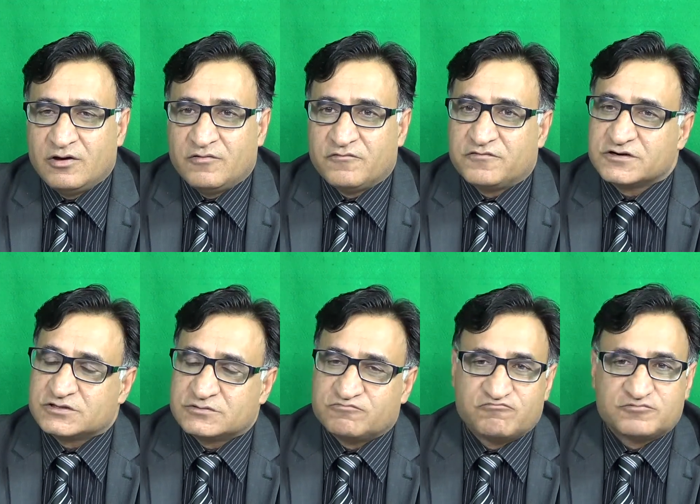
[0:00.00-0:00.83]
for
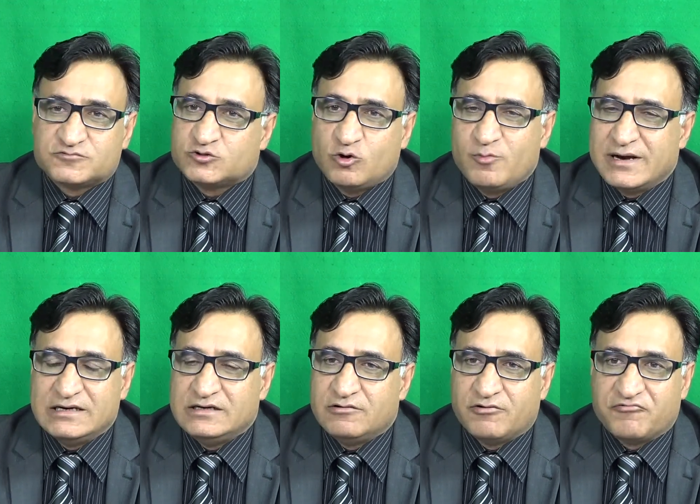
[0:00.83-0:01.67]
so
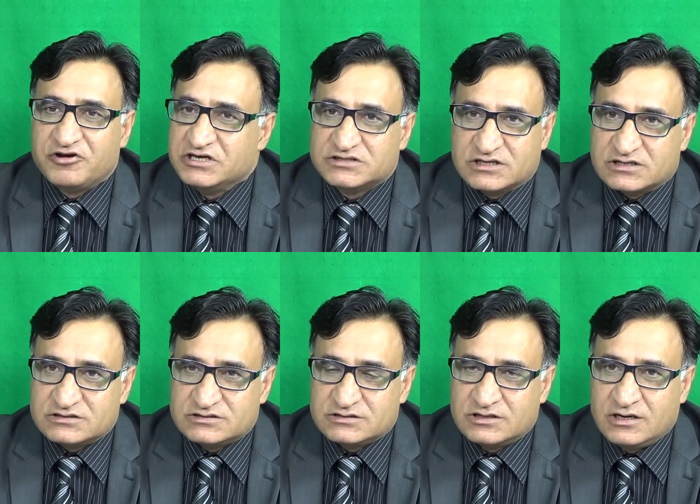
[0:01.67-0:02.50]
many reasons,